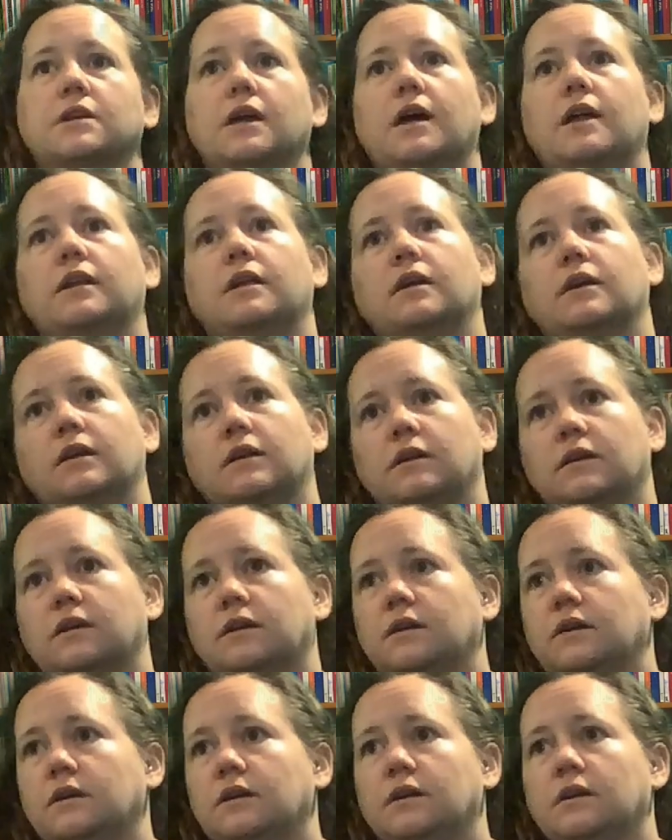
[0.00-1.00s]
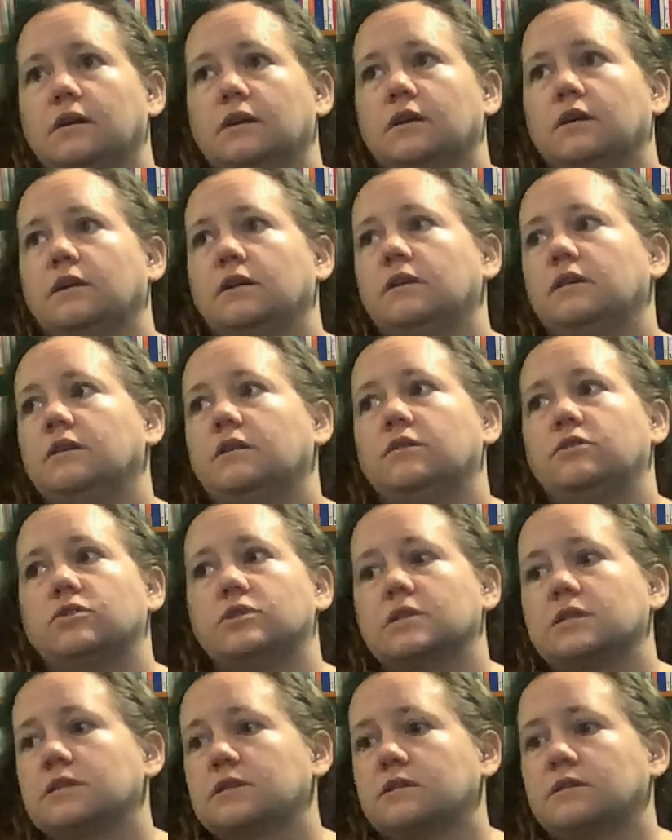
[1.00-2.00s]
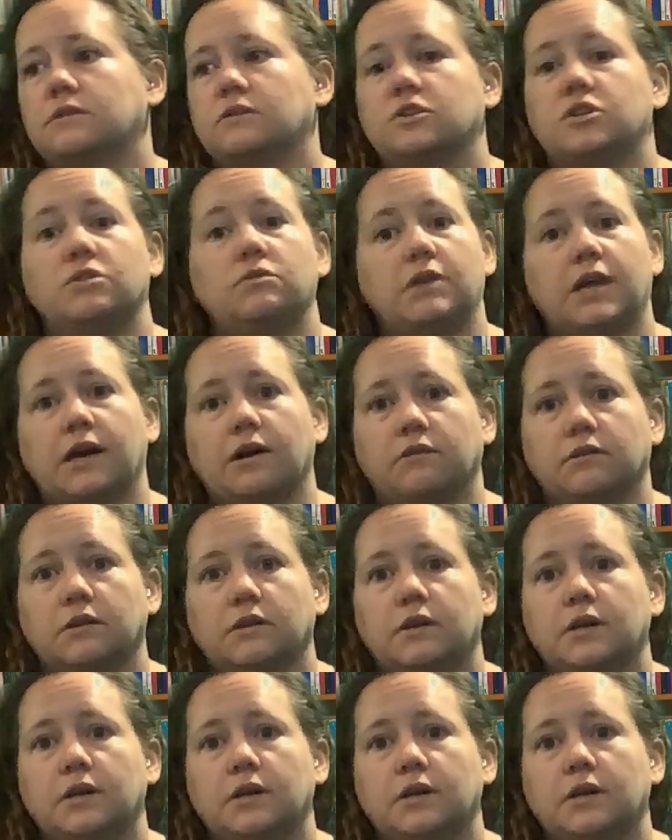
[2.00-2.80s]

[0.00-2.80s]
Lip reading: kind of, you just tune out.